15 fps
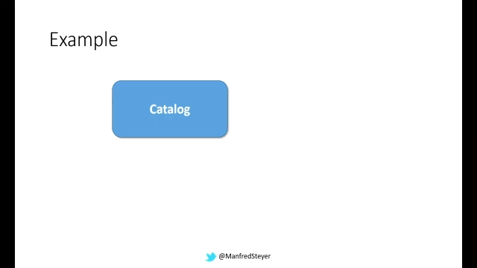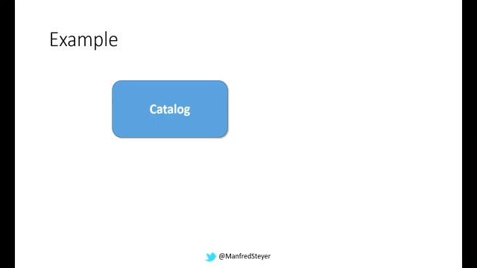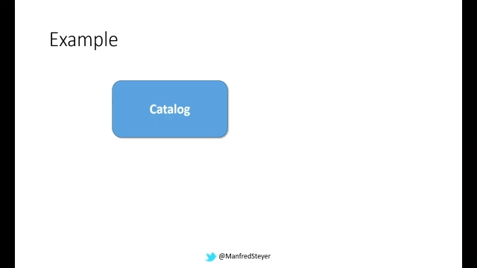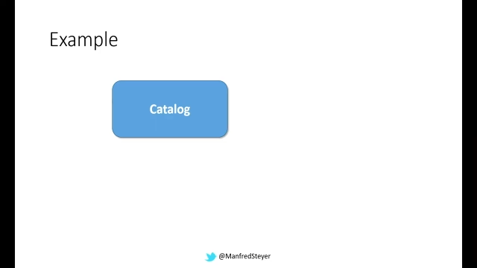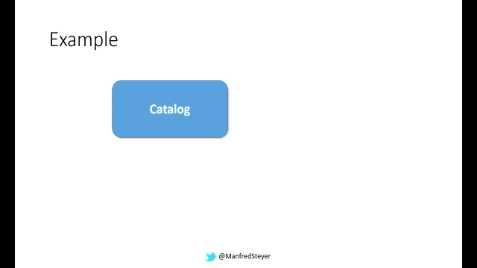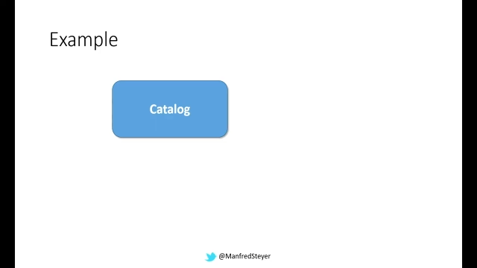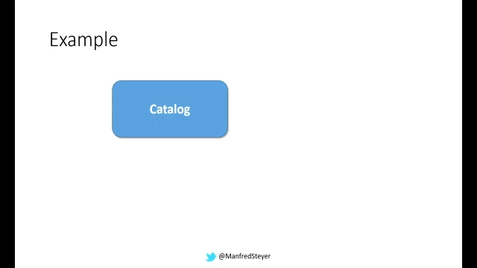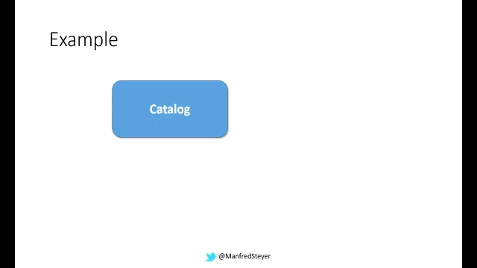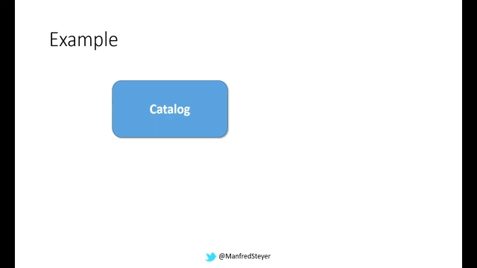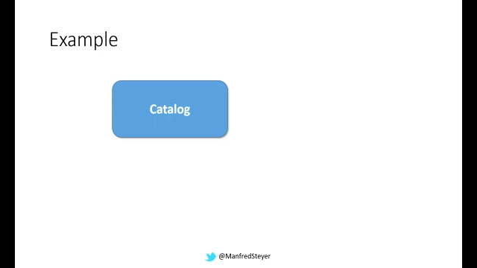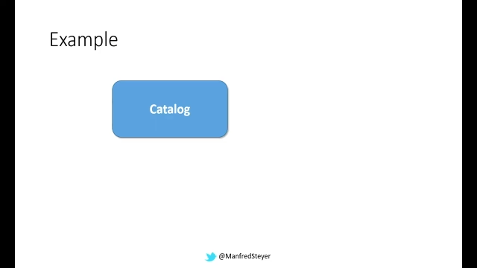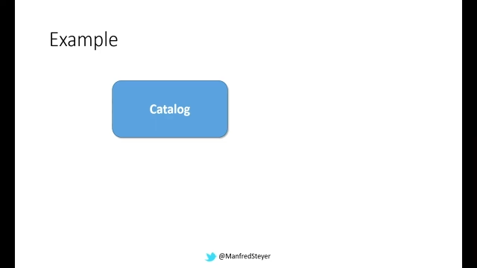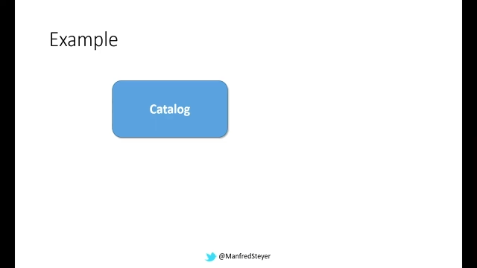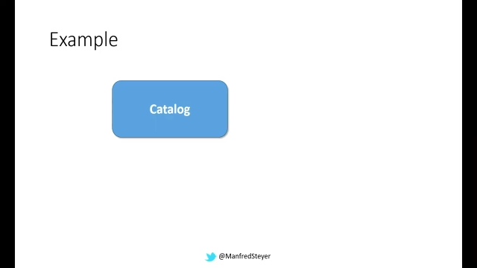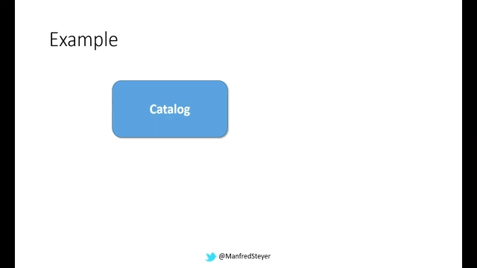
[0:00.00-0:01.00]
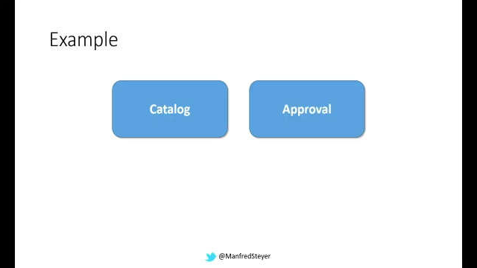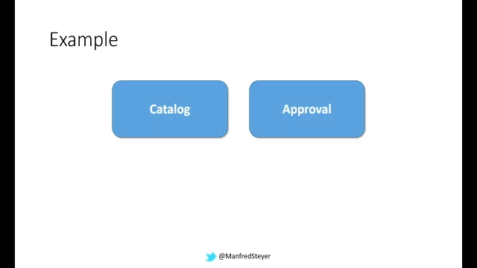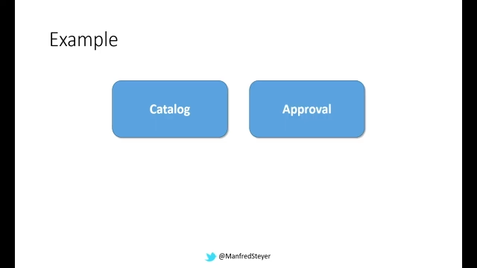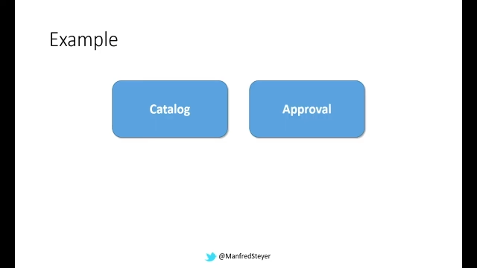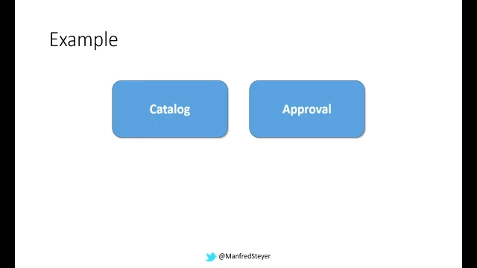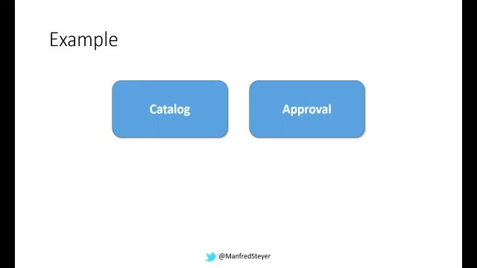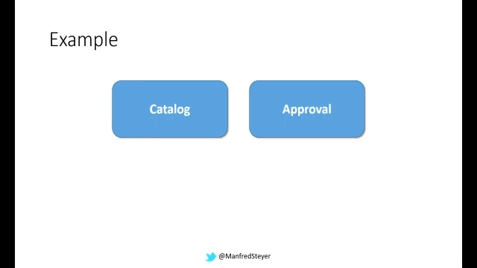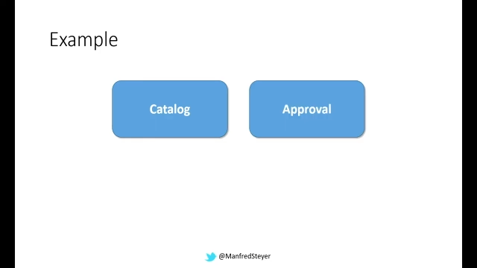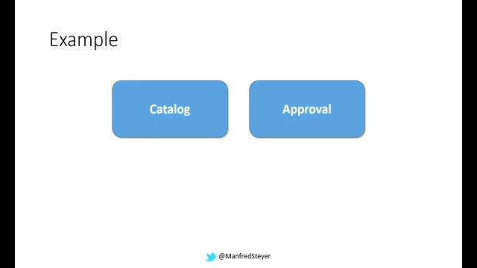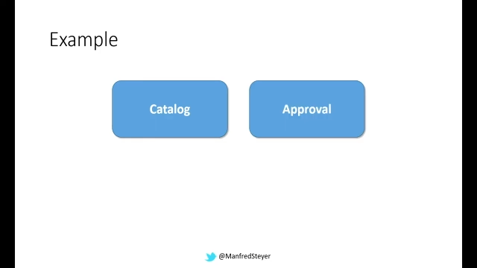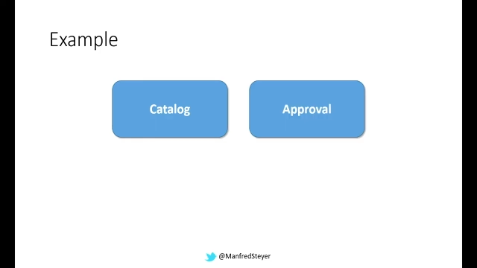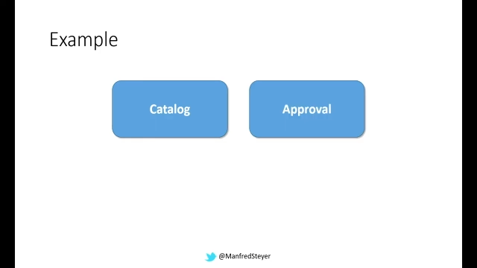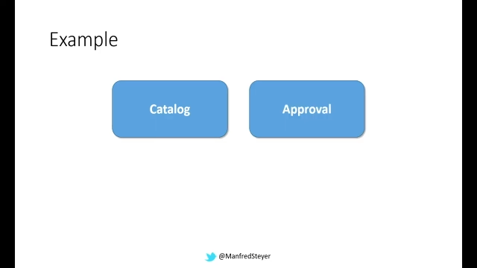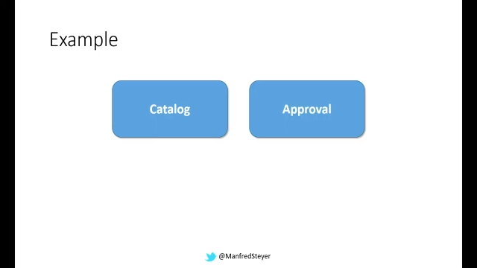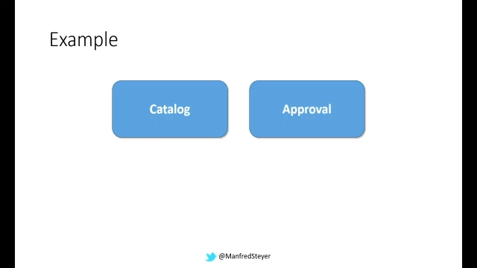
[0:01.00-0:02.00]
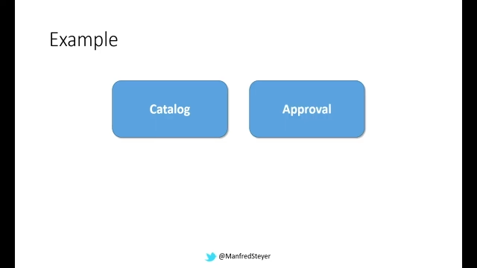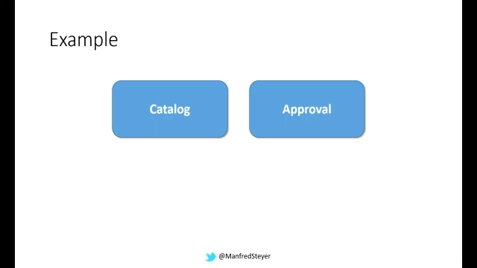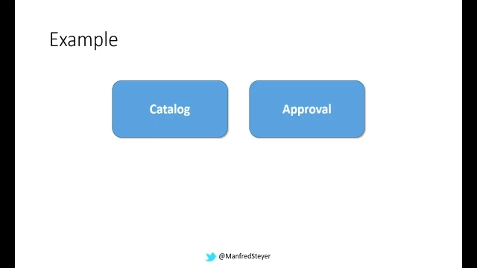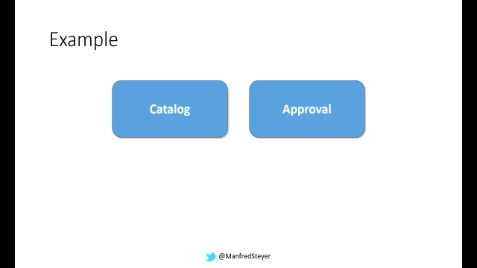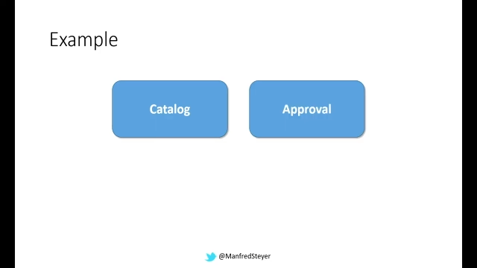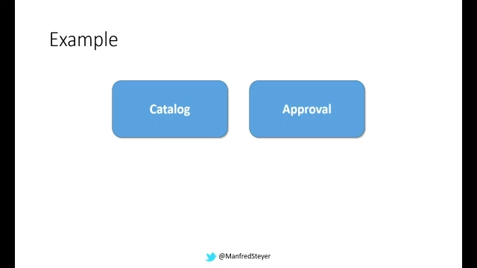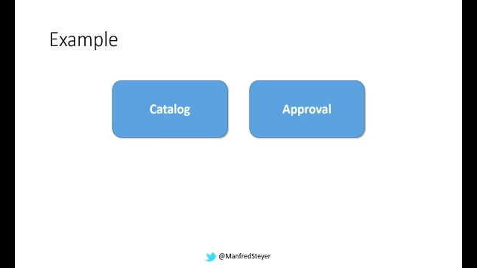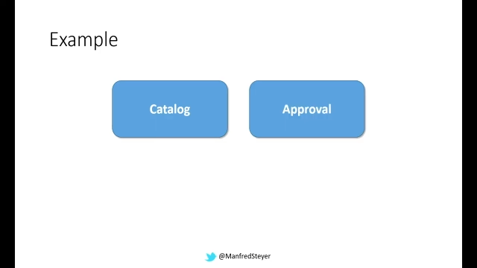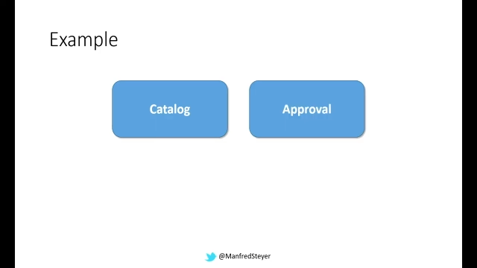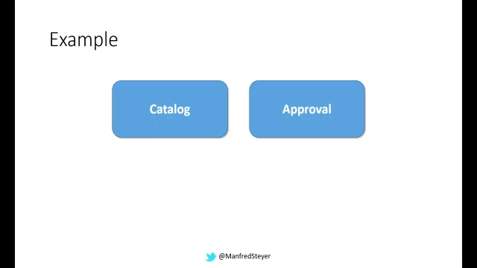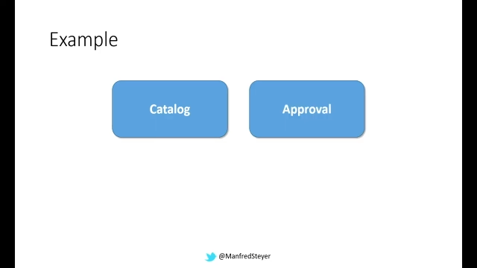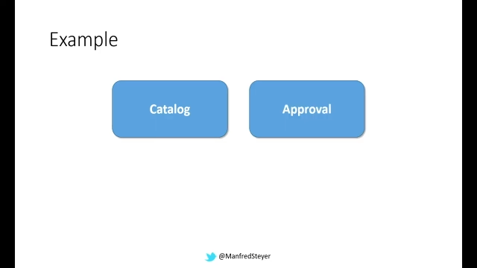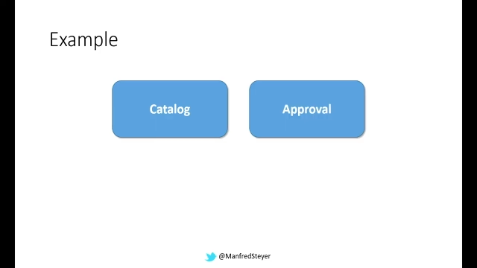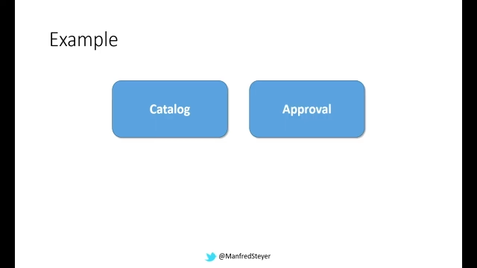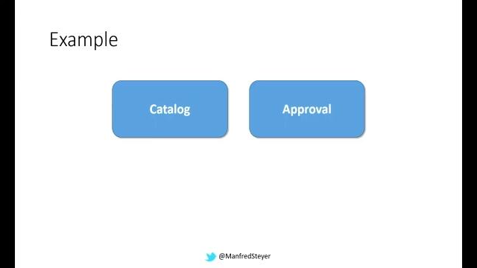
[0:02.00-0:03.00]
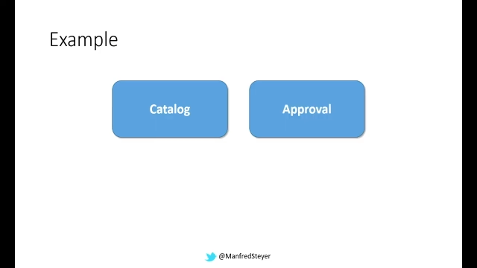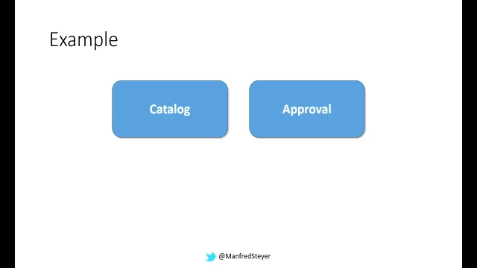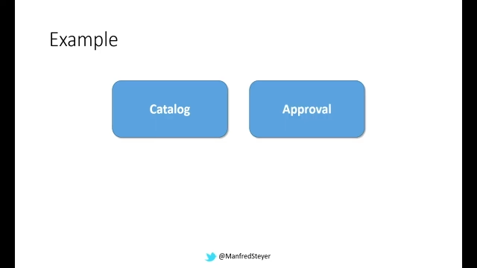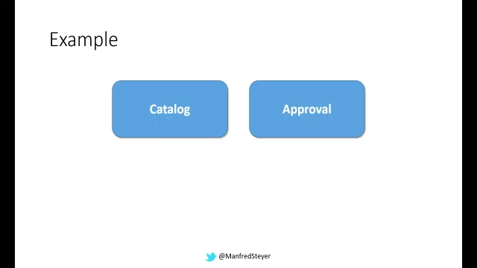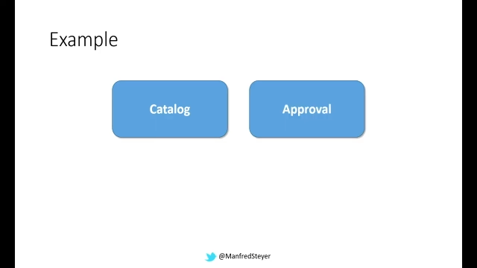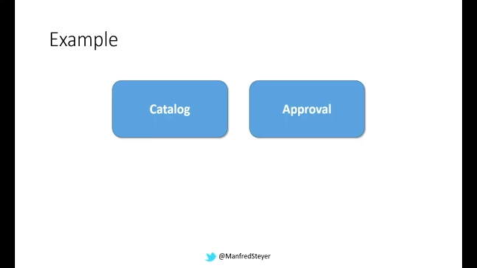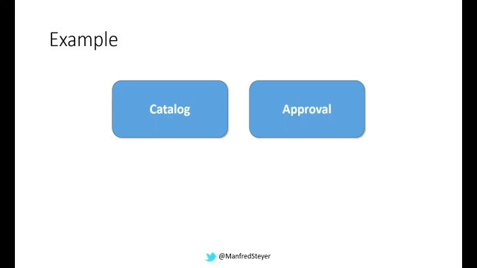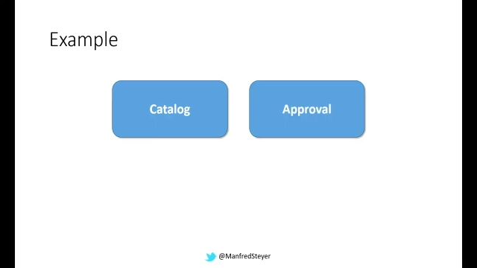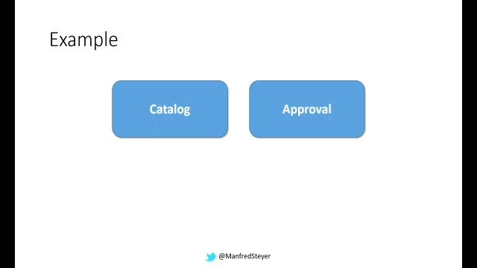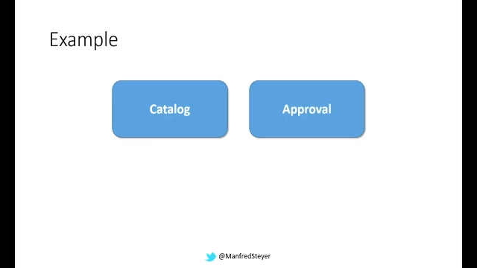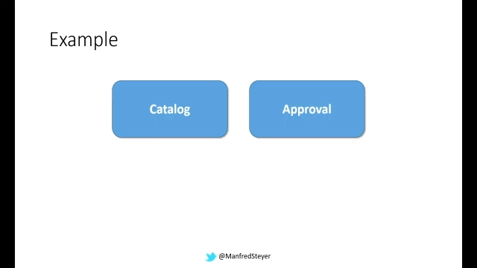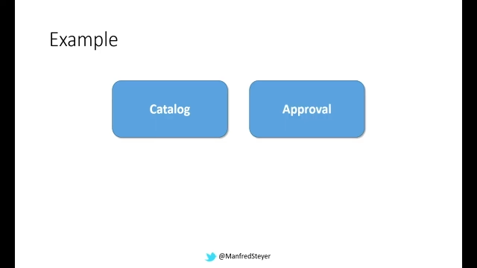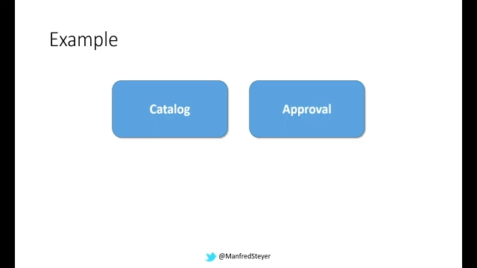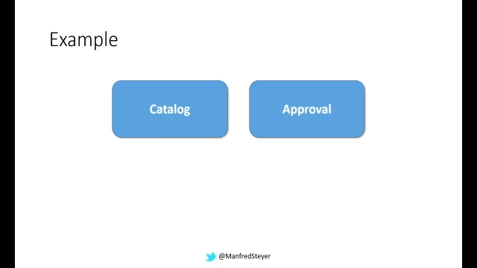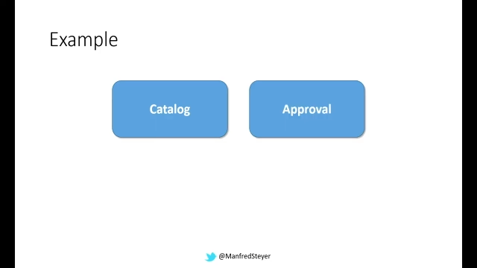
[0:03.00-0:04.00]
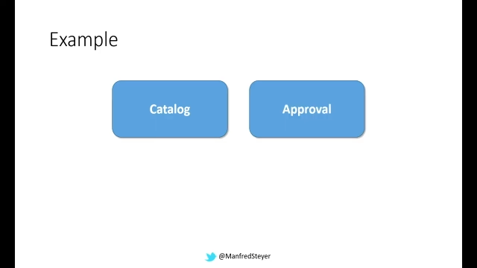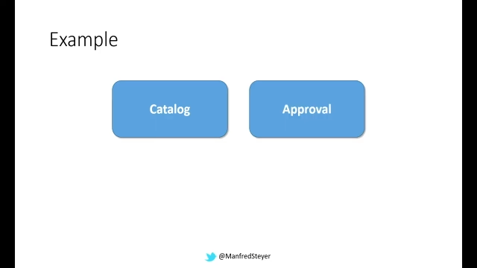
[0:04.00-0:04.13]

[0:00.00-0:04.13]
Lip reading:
[unreadable: no face in view]